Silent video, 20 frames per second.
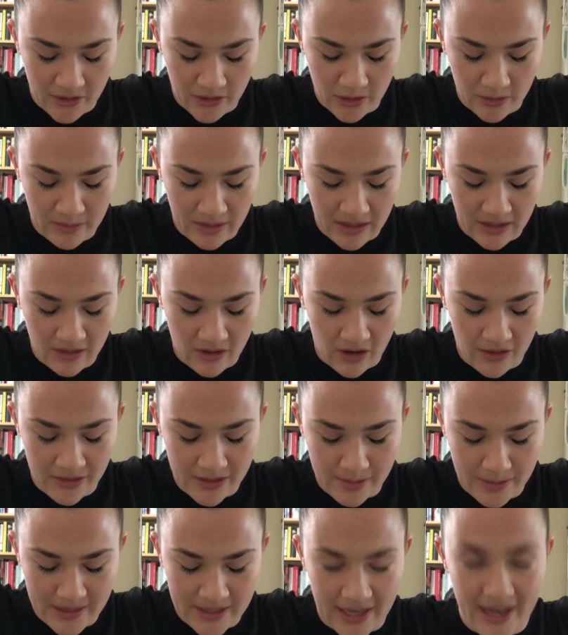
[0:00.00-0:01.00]
room, and all the
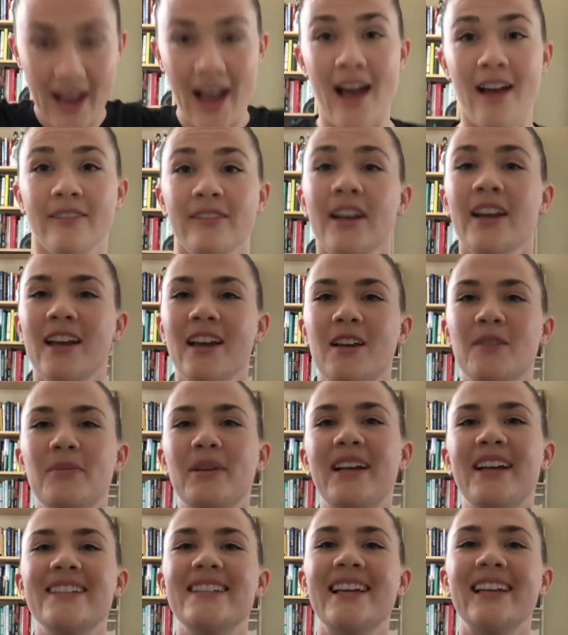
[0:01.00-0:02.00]
space I have,
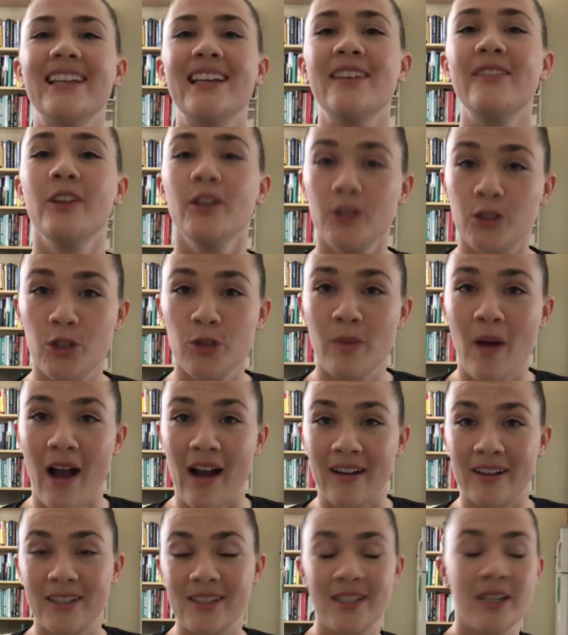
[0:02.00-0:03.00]
because I live in a
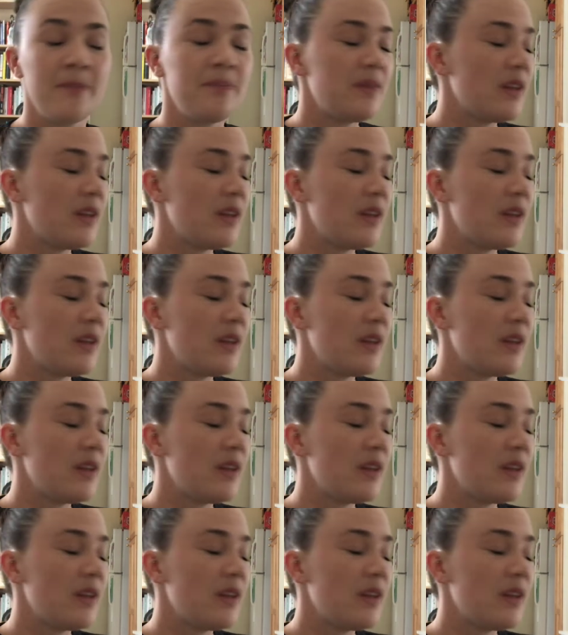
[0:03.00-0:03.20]
shoebox.